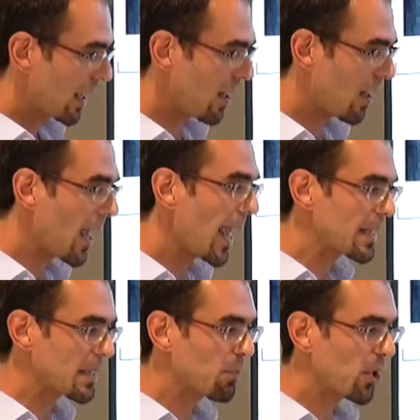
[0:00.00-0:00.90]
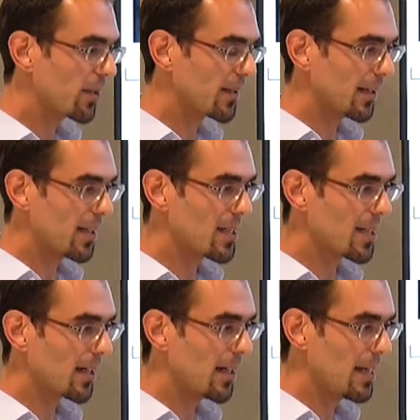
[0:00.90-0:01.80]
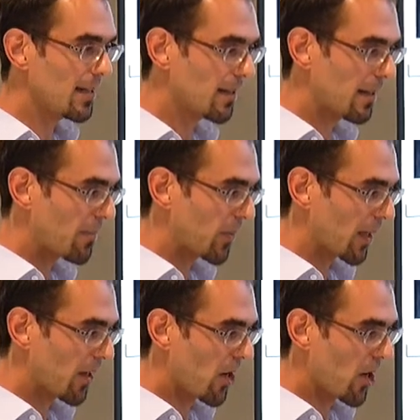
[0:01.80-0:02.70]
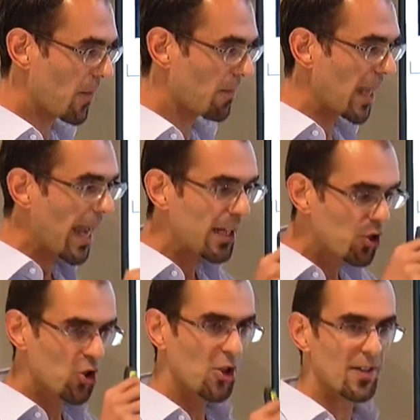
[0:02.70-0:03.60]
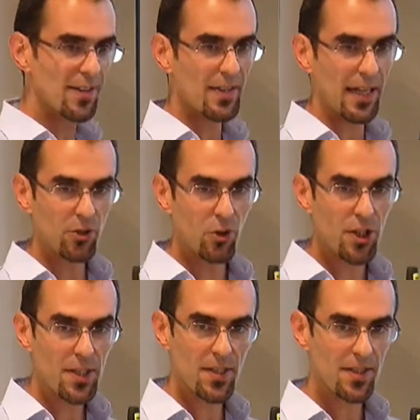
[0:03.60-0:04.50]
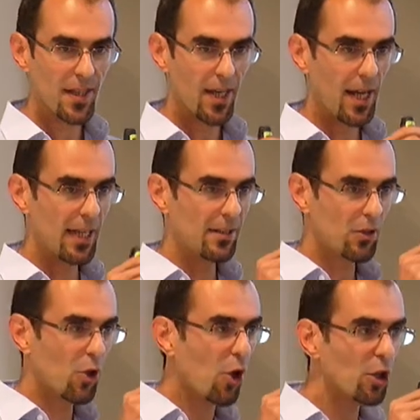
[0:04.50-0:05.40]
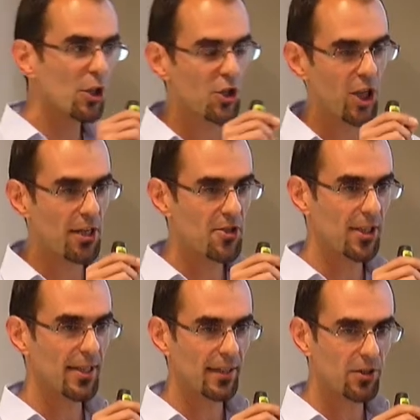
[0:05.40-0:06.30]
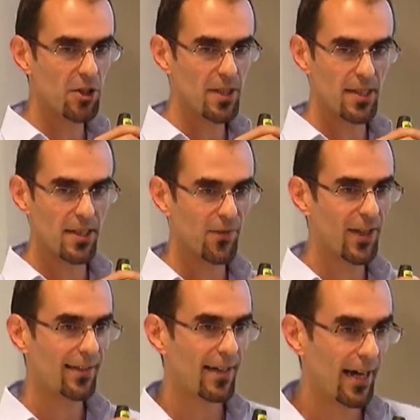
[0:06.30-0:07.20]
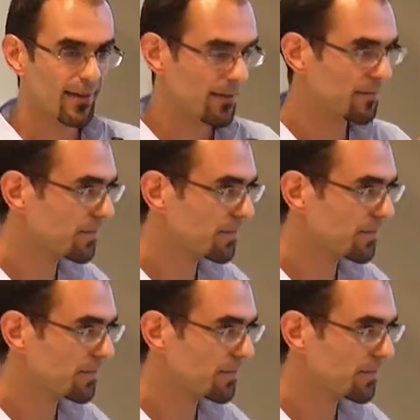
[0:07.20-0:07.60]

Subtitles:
expert-designed edge detectors and color change detectors and stuff like that,